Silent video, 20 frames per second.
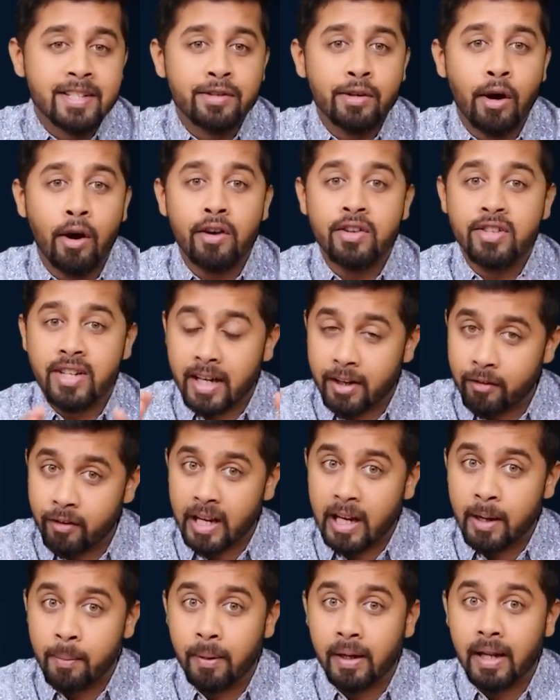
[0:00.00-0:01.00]
stocks are
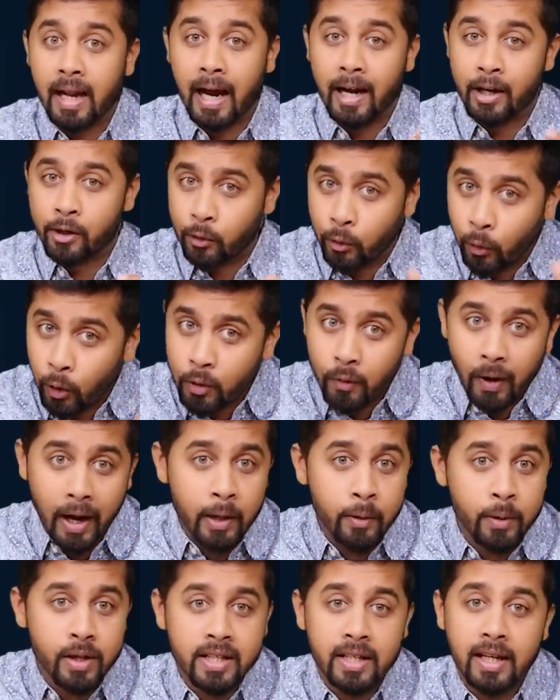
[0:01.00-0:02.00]
available at good
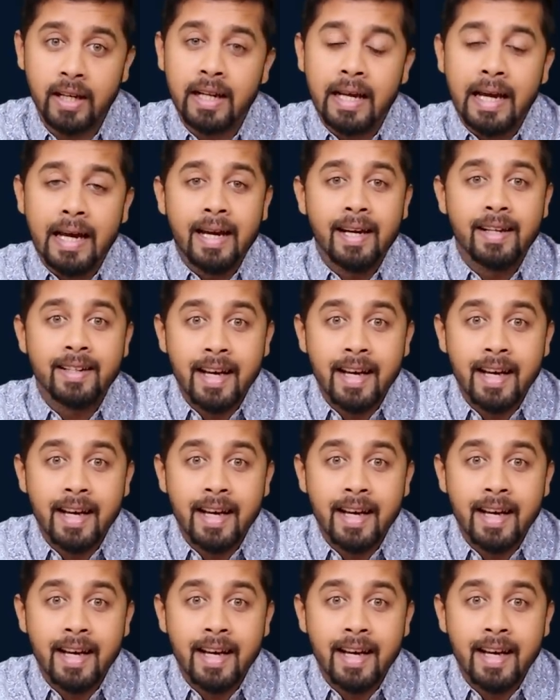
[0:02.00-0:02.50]
valuation,